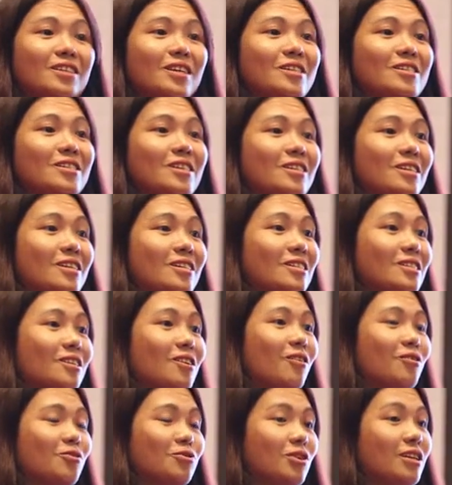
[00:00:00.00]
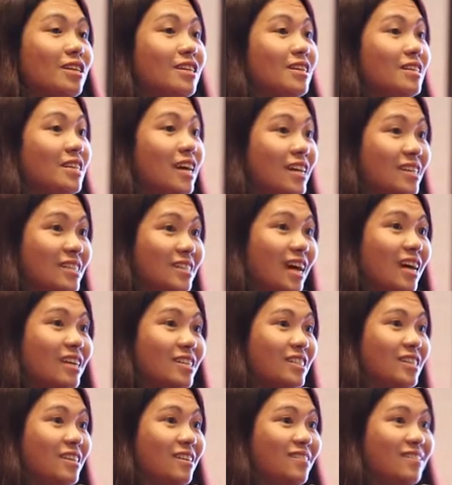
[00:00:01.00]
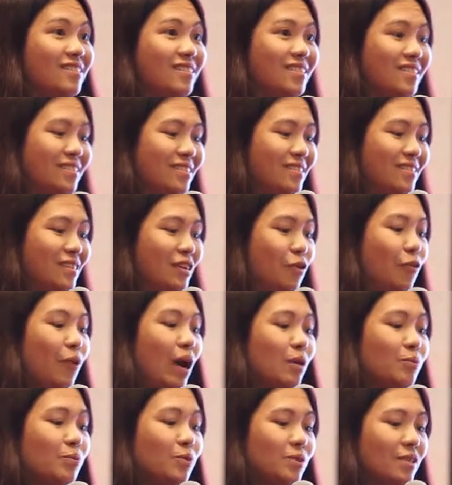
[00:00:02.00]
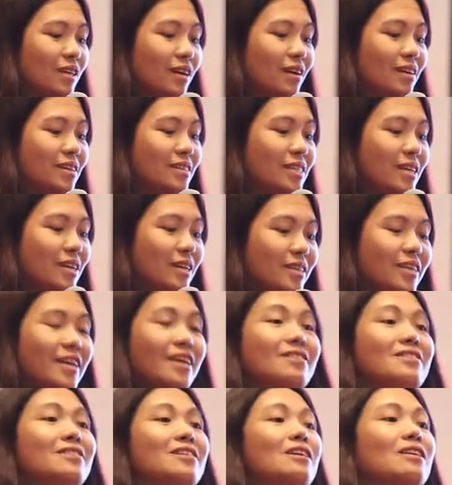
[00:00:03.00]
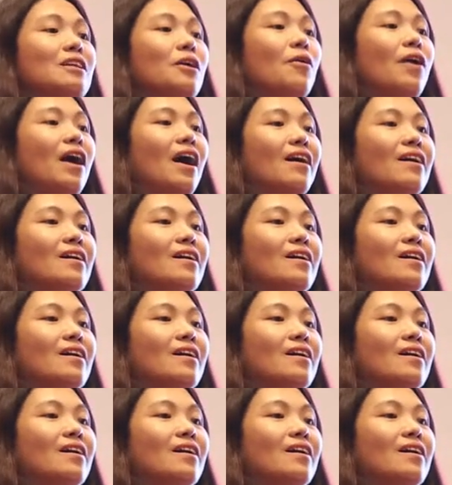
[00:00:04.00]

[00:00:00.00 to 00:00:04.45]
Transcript: Because our company is a third-party accreditation